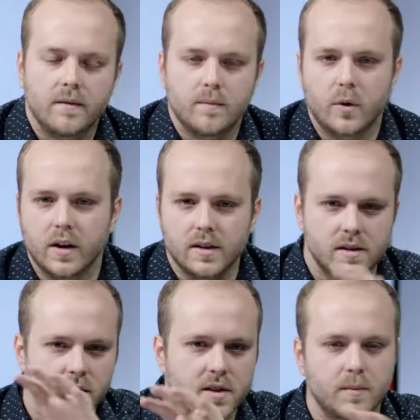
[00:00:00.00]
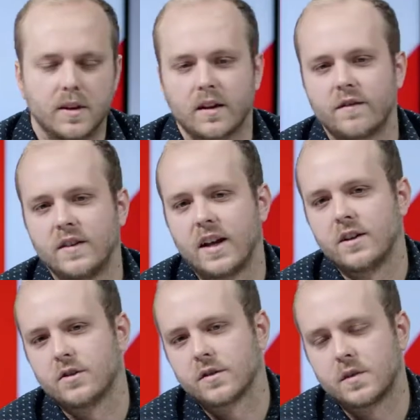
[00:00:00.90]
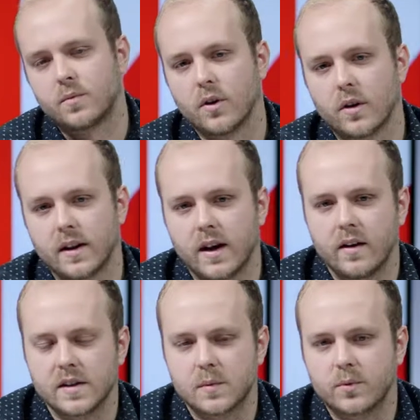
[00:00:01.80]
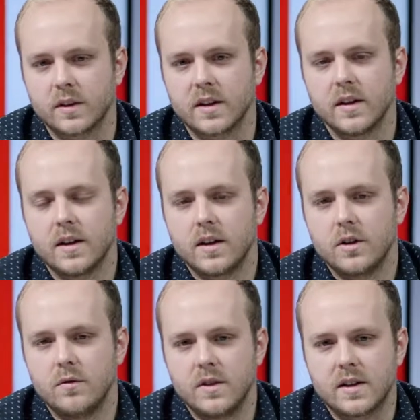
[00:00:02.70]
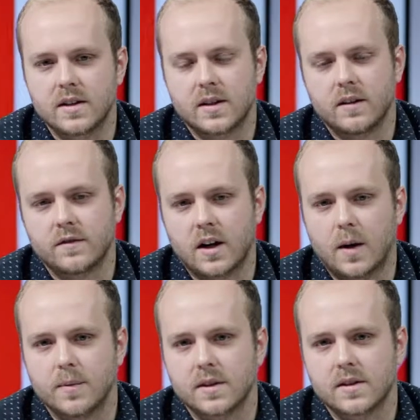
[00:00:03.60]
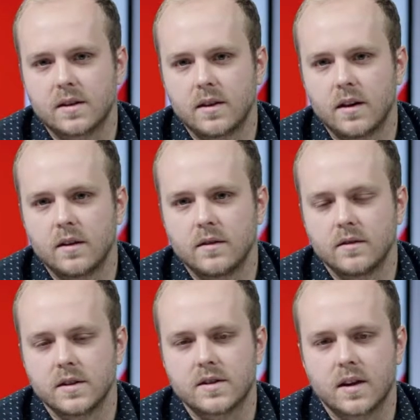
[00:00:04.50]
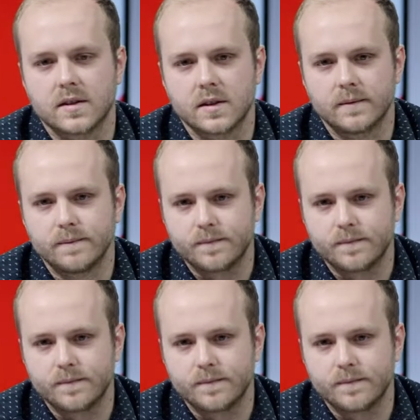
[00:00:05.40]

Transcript: whereas something like financials is broken out as a pretty unique set of topics that they're discussing.